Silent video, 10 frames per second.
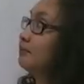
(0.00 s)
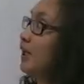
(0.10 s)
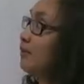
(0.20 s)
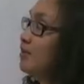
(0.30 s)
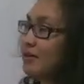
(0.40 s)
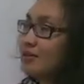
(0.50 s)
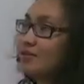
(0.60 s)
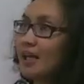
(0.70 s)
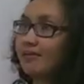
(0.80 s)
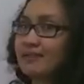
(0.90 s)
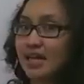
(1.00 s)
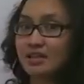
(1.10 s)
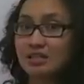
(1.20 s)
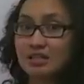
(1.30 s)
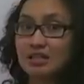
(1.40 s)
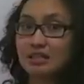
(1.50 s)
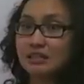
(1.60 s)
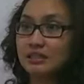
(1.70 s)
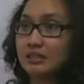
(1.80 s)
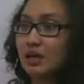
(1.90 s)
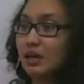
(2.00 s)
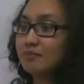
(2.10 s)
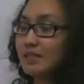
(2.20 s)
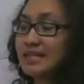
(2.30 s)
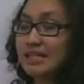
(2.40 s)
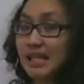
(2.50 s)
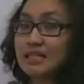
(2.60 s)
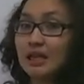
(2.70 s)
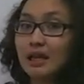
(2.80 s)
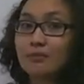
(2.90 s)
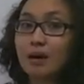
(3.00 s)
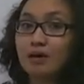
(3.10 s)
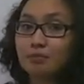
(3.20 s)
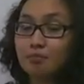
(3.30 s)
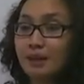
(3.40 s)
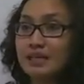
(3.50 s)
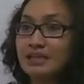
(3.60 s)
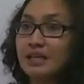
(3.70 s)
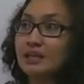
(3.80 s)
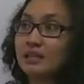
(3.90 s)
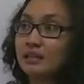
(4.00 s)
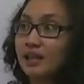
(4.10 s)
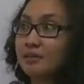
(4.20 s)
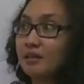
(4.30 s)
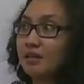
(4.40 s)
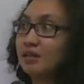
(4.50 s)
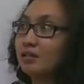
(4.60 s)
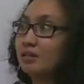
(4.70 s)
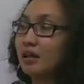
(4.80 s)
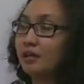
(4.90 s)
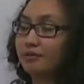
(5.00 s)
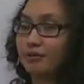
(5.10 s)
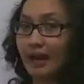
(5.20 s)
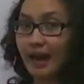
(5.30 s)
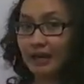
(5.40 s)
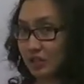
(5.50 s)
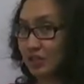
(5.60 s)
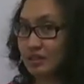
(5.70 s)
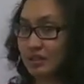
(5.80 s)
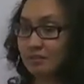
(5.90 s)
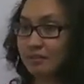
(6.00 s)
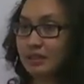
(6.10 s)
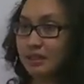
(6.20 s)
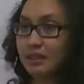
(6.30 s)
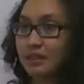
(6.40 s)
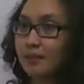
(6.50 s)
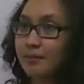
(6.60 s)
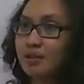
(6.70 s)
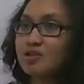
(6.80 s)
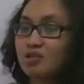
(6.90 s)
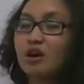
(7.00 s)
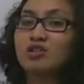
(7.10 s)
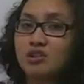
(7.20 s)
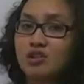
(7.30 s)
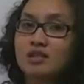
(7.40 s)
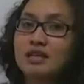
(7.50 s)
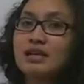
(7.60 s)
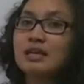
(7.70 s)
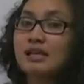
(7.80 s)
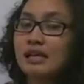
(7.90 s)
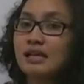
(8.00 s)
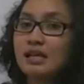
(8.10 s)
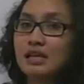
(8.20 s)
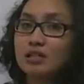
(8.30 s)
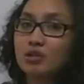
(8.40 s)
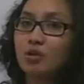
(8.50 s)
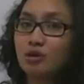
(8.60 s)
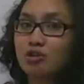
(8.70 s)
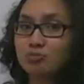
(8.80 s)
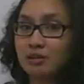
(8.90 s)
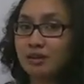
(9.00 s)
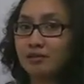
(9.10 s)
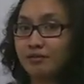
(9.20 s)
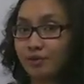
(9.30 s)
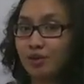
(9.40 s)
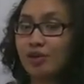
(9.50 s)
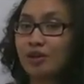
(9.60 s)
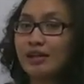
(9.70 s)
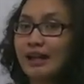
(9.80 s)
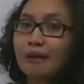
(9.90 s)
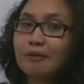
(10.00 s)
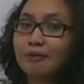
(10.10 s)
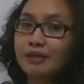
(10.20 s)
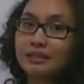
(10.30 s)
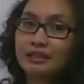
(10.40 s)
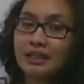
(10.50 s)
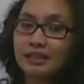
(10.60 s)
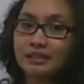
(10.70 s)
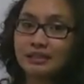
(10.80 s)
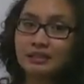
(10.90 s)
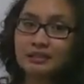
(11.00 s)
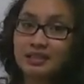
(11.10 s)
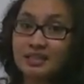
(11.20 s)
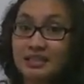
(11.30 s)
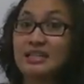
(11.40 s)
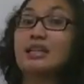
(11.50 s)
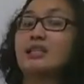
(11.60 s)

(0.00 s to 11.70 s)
Chemistry of life is actually discussing about basic chemical reactions and basic chemical structures that is going to be further elaborated in the succeeding